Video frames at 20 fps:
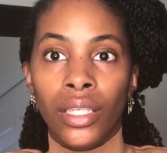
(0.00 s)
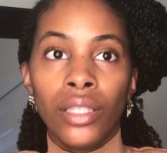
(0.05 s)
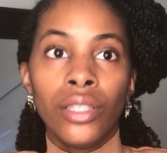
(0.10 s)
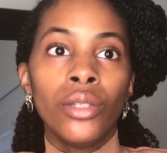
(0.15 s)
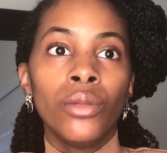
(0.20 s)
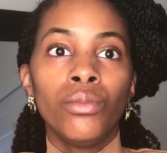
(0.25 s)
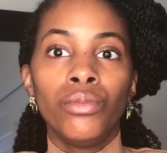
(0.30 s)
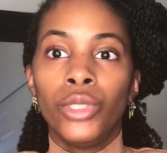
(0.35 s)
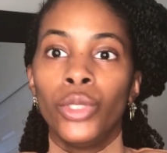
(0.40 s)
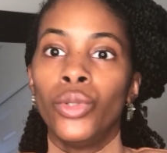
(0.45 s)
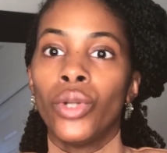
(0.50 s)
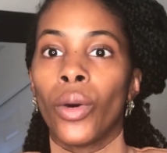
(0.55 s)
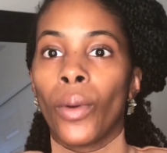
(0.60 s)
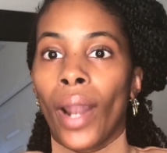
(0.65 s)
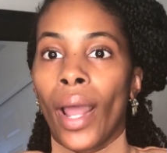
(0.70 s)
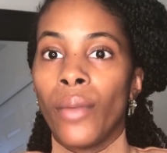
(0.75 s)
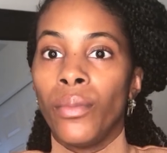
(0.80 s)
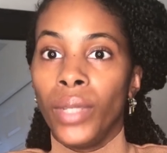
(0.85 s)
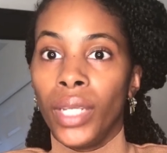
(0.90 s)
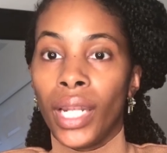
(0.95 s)
you, you know what
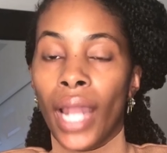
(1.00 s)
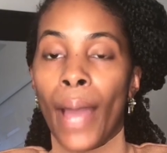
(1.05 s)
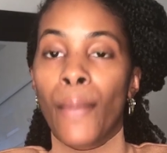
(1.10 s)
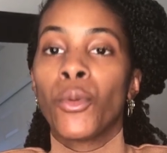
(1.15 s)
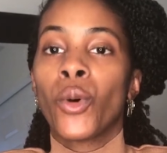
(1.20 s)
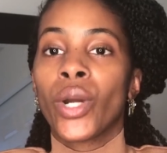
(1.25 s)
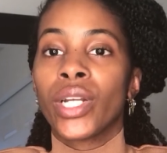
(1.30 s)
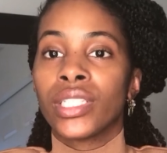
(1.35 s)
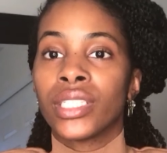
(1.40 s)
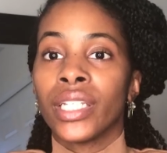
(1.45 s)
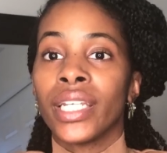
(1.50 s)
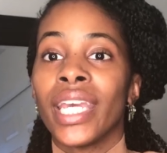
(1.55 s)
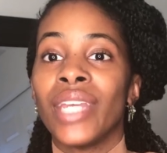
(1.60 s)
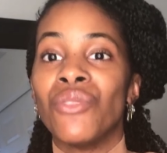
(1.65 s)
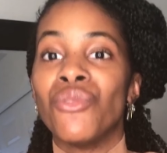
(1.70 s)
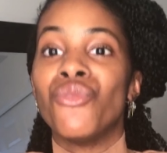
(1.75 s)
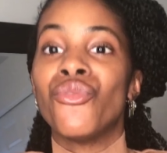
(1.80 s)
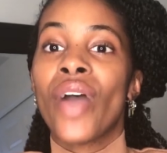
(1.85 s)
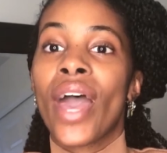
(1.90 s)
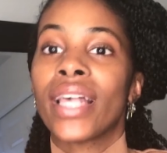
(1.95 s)
I mean. I'm going to
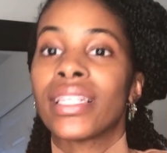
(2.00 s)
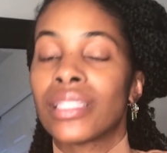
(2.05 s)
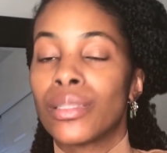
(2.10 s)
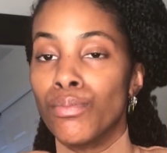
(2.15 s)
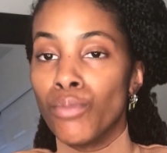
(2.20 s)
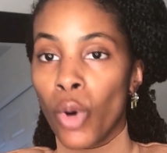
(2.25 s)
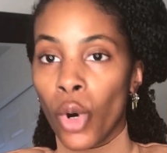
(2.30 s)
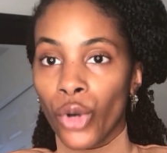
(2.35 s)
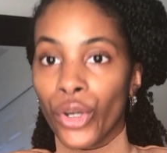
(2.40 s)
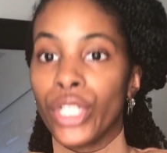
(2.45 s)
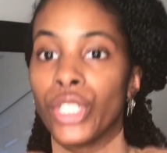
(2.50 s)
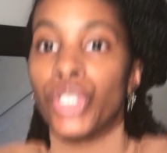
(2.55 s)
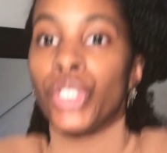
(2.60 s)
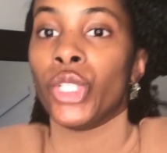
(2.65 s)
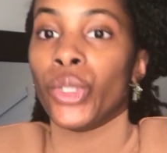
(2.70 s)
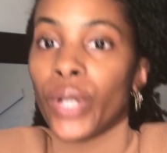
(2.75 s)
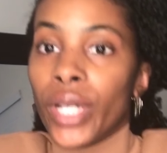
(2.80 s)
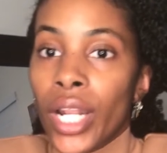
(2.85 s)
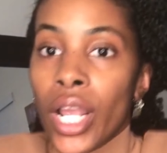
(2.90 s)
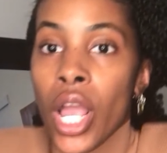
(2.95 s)
invest more
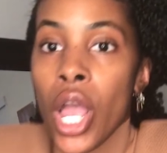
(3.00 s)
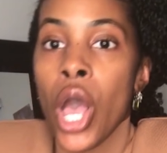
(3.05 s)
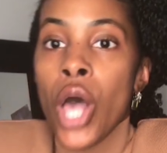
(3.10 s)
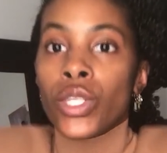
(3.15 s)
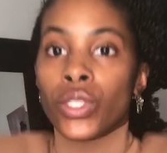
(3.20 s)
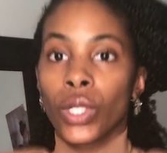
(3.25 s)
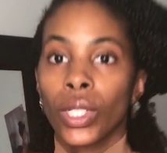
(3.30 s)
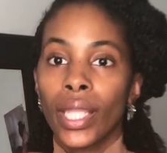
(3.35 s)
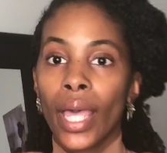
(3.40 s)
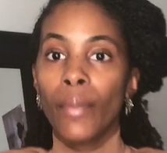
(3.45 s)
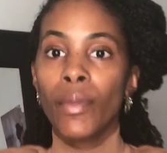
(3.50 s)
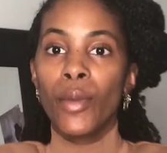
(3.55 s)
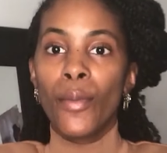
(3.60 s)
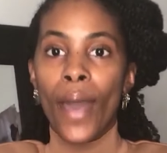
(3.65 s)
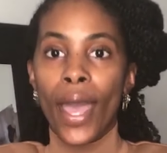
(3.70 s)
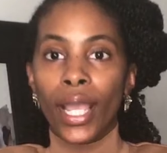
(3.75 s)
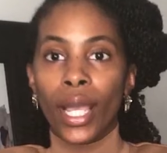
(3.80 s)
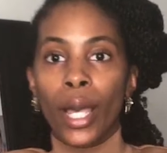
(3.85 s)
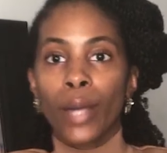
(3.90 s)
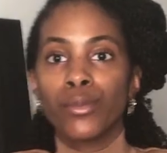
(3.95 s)
into it. So let me
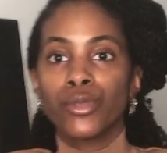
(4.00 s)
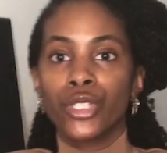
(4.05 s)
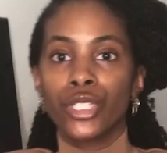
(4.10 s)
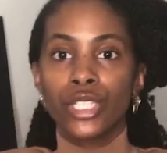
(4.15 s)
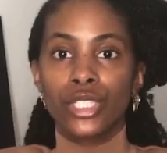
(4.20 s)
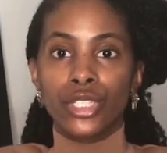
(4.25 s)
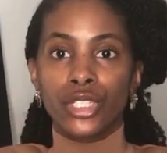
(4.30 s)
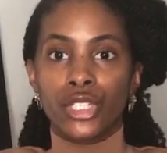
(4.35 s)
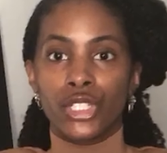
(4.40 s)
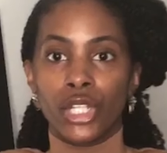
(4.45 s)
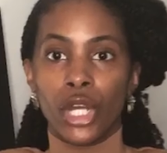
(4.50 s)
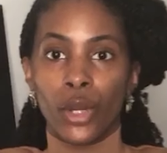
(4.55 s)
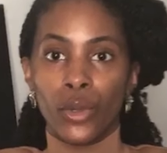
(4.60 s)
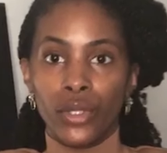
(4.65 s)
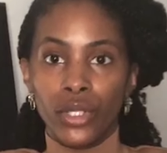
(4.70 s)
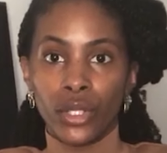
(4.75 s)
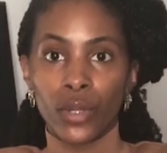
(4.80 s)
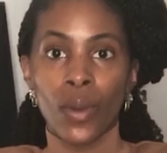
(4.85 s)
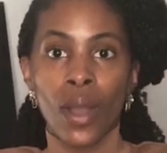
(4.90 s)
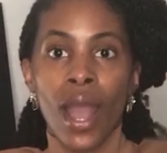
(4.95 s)
back up just to show
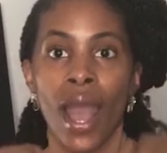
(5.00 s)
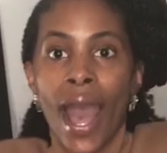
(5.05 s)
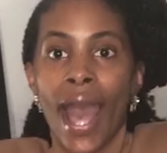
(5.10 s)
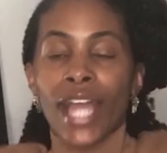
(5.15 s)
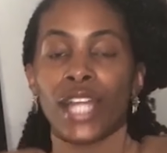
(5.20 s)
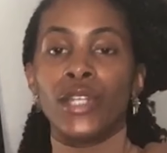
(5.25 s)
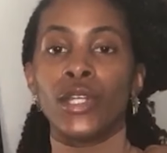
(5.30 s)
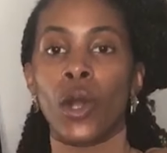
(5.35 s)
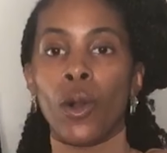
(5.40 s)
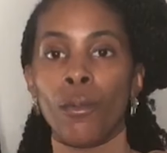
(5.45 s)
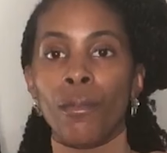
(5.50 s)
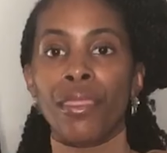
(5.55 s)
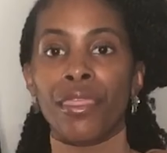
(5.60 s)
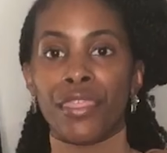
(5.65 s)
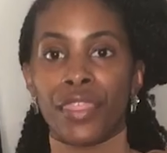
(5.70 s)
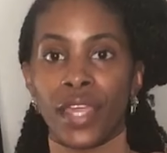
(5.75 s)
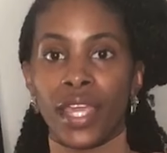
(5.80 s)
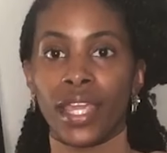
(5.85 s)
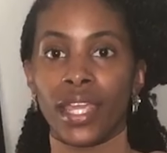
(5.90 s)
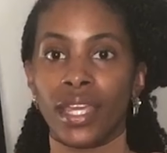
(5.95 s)
you. I don't
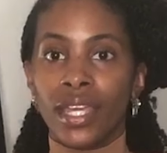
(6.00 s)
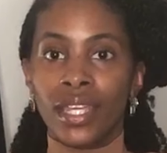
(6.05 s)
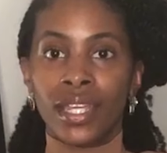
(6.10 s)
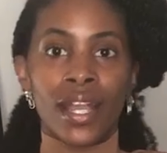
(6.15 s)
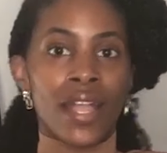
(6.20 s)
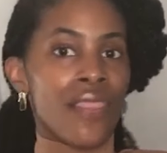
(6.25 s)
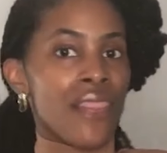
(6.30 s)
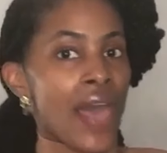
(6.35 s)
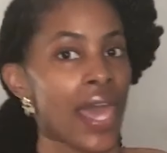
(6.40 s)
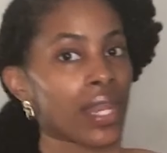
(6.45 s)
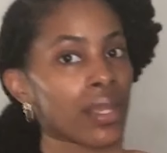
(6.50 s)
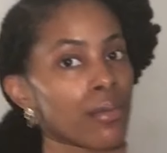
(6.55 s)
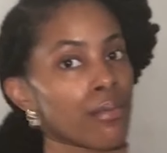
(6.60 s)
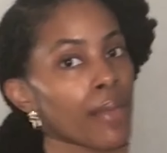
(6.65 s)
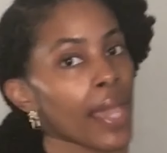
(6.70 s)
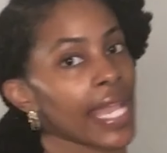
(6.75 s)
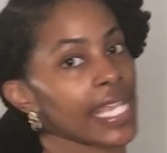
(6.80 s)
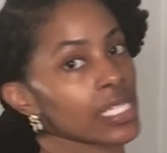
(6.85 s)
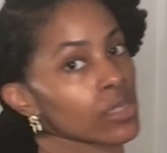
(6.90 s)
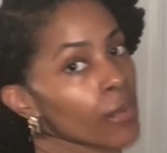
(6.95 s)
think that it
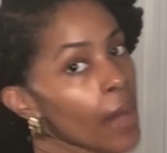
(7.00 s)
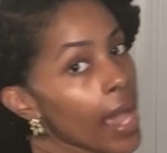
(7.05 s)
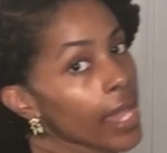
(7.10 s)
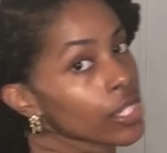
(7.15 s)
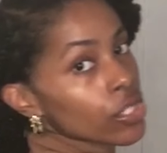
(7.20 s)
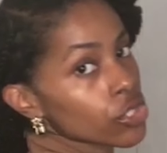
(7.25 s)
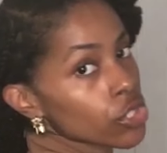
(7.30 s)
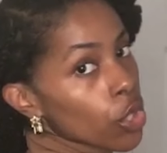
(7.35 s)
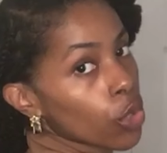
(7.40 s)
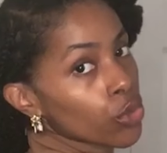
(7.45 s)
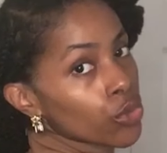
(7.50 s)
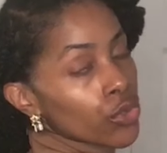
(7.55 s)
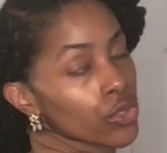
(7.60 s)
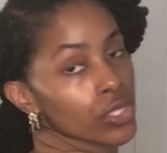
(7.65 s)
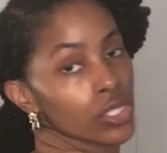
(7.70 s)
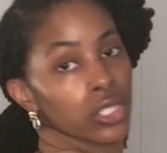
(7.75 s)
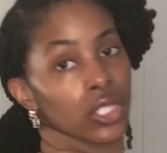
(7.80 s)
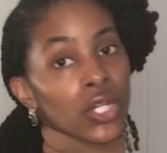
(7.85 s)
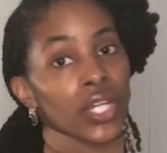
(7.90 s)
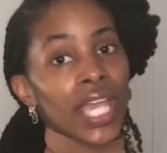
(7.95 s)
makes my
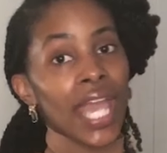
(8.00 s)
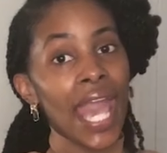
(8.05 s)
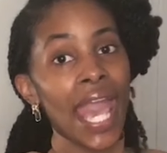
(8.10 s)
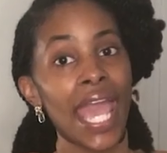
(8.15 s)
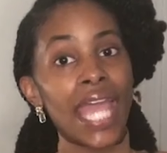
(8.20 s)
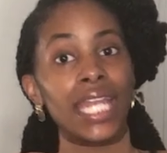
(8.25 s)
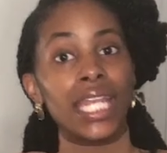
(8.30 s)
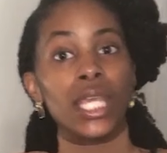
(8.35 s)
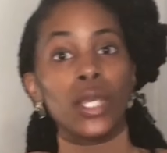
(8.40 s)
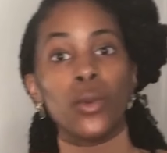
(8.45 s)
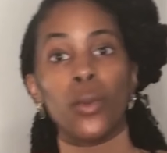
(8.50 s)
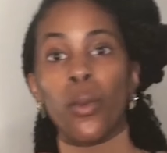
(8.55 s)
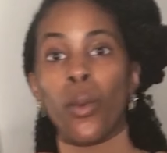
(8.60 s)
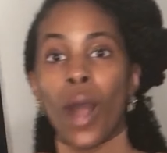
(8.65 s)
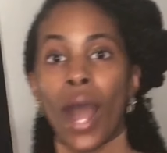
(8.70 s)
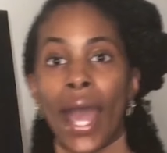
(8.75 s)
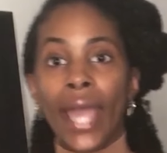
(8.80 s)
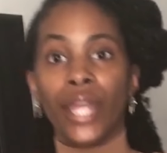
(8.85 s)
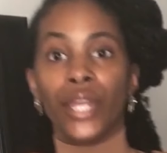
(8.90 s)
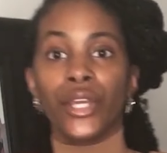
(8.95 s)
shoulders look any
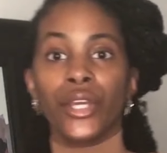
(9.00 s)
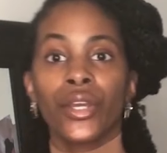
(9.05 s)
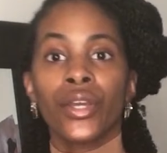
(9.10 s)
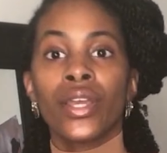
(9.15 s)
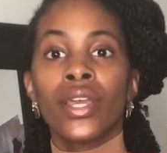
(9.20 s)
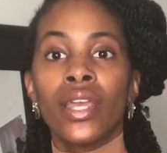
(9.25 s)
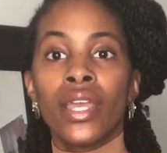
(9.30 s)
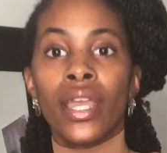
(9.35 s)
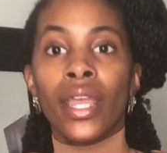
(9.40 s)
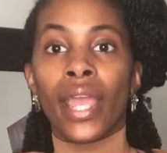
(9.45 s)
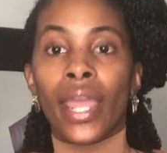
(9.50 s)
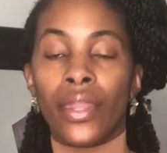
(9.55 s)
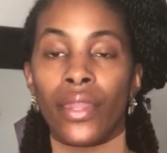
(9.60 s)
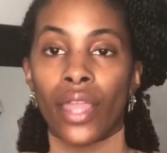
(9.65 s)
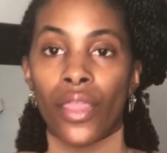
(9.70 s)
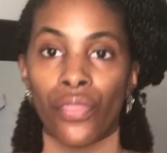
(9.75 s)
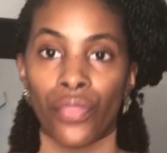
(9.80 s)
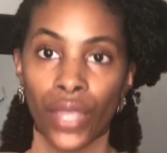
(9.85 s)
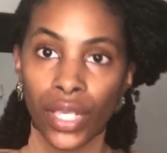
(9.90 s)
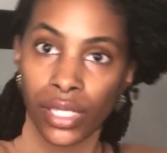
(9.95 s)
wider. And
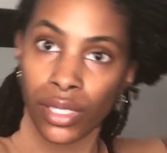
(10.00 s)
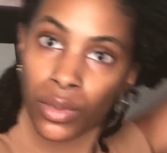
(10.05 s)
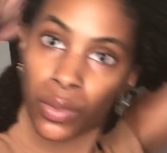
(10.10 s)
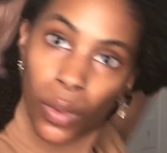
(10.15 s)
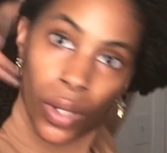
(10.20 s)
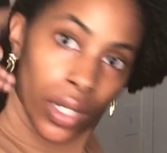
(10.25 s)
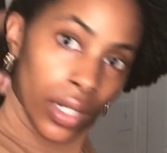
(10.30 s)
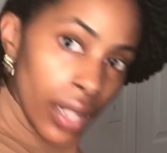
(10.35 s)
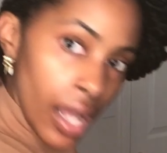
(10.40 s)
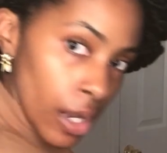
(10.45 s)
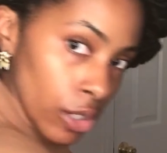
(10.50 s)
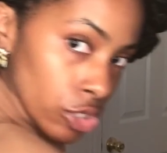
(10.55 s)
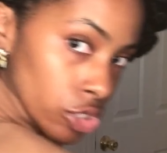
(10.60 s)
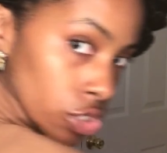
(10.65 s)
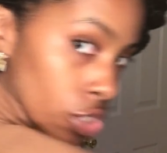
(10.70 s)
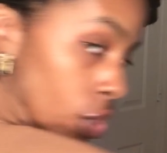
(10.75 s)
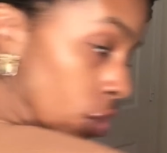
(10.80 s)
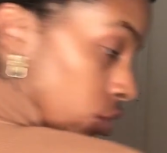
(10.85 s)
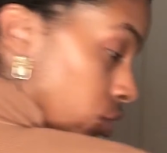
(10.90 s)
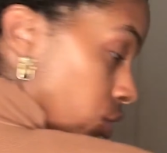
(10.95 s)
then this one, I'll show